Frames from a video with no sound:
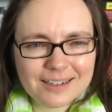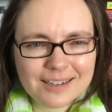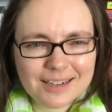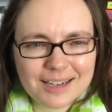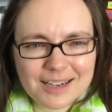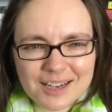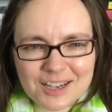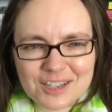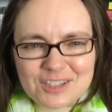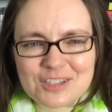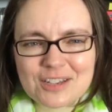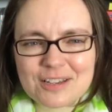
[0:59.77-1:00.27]

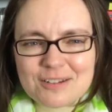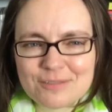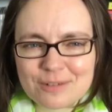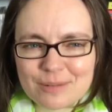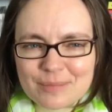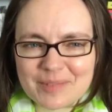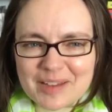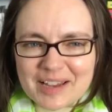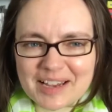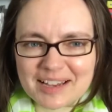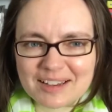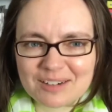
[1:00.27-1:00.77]
Aside from
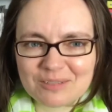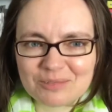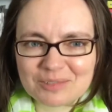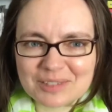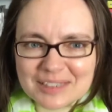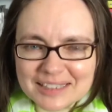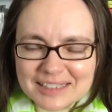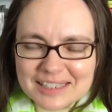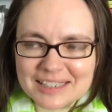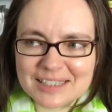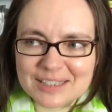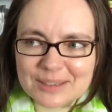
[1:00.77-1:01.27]
that,
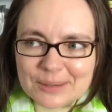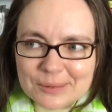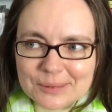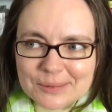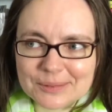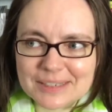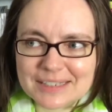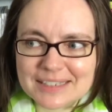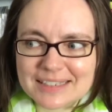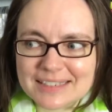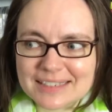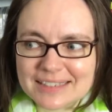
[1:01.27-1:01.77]
really the
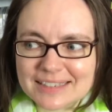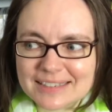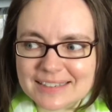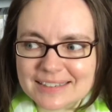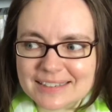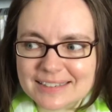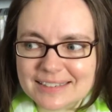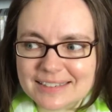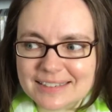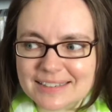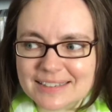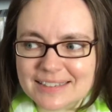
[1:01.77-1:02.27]
only
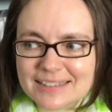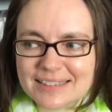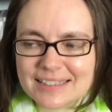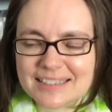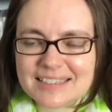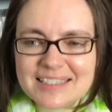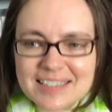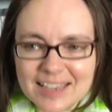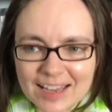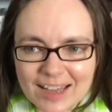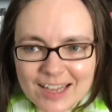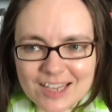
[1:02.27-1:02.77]

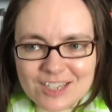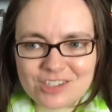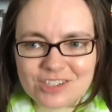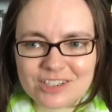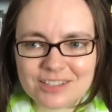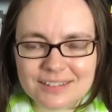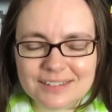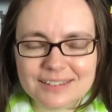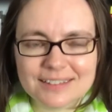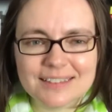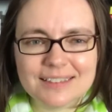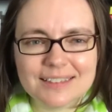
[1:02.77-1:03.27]

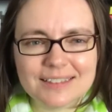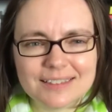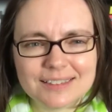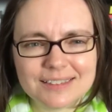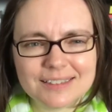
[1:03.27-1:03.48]
intentionally